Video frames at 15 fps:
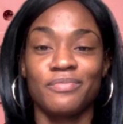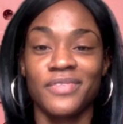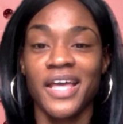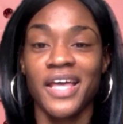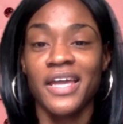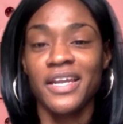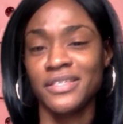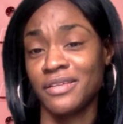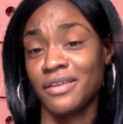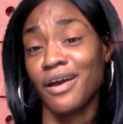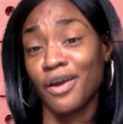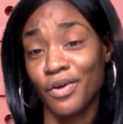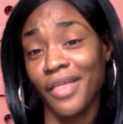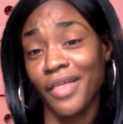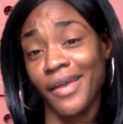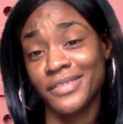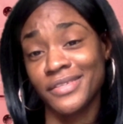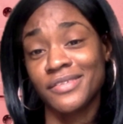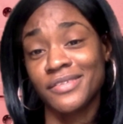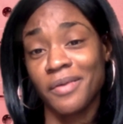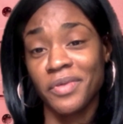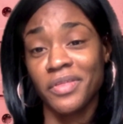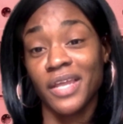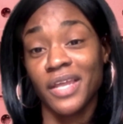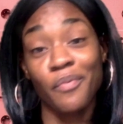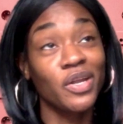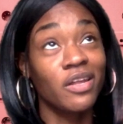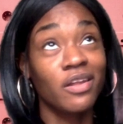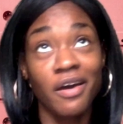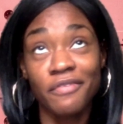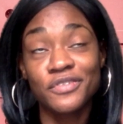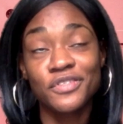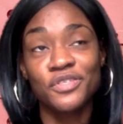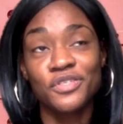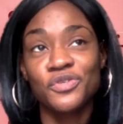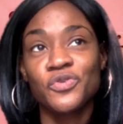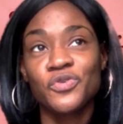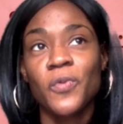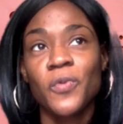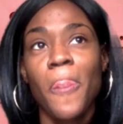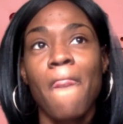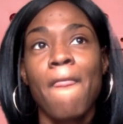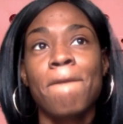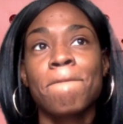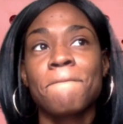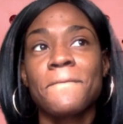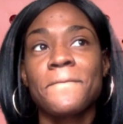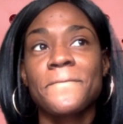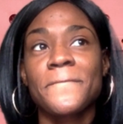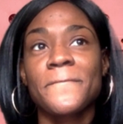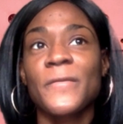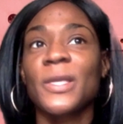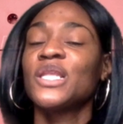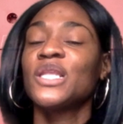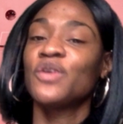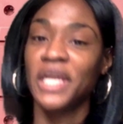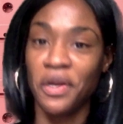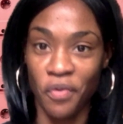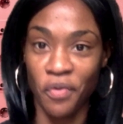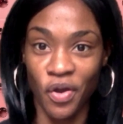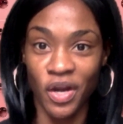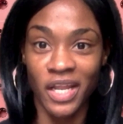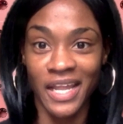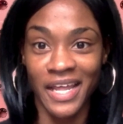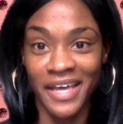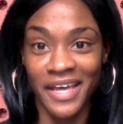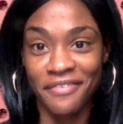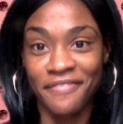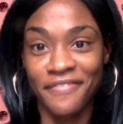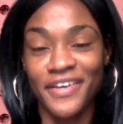is something that I would love to do a little later on in life.